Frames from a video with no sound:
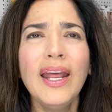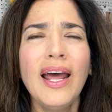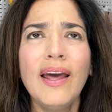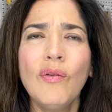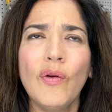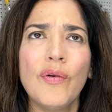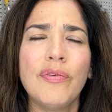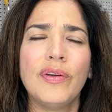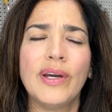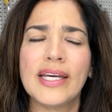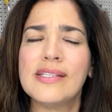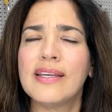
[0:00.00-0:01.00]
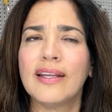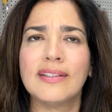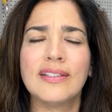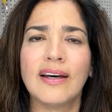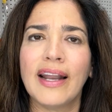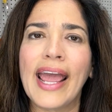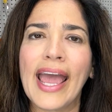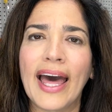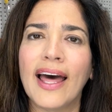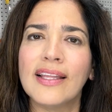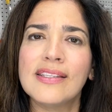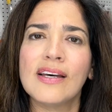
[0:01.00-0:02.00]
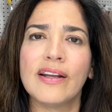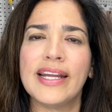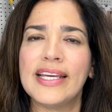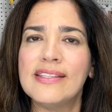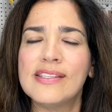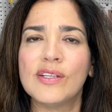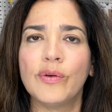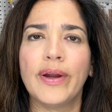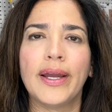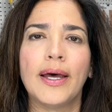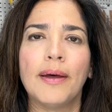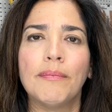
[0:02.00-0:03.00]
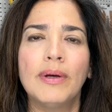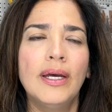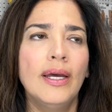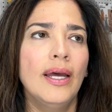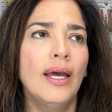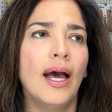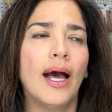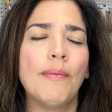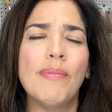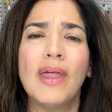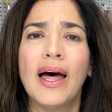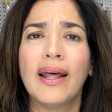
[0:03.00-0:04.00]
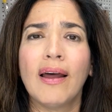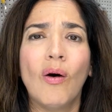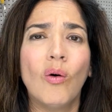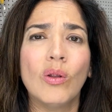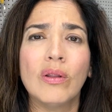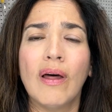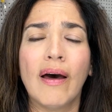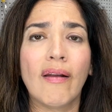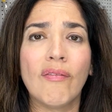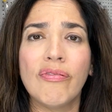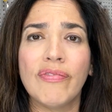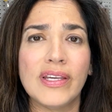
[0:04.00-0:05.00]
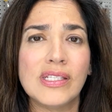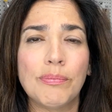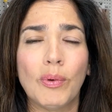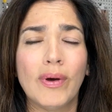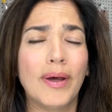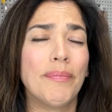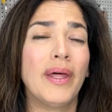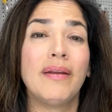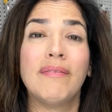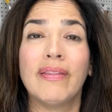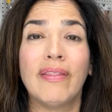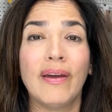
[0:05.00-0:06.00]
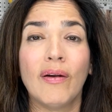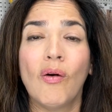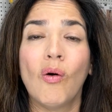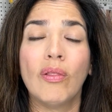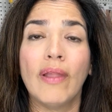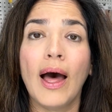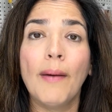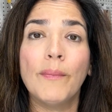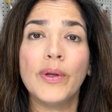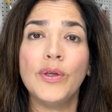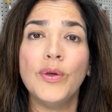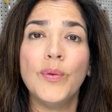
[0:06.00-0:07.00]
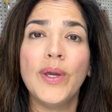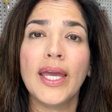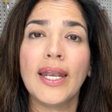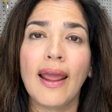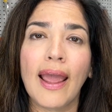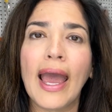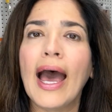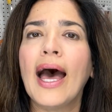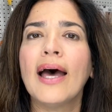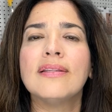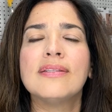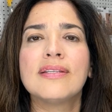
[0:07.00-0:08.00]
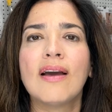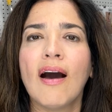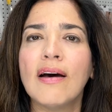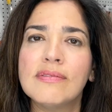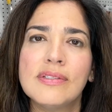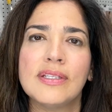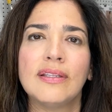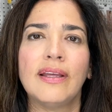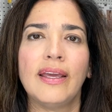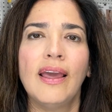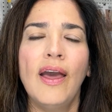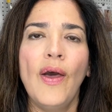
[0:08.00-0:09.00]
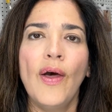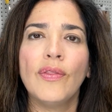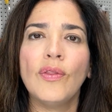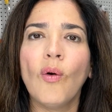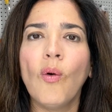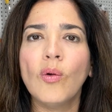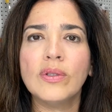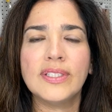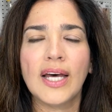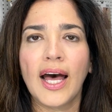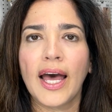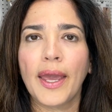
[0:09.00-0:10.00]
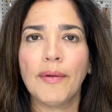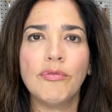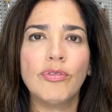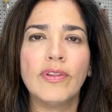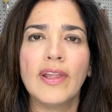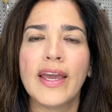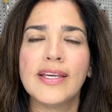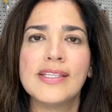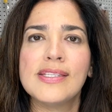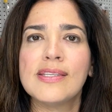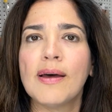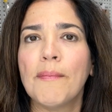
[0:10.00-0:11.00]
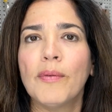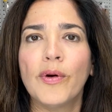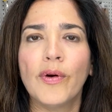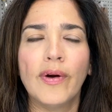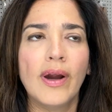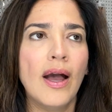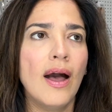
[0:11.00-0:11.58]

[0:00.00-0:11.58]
don't know if you guys get a ton of ads on Instagram. I'm not a whole lot on Facebook. I'm not even there a whole lot, but you get ads constantly the whole time for like summer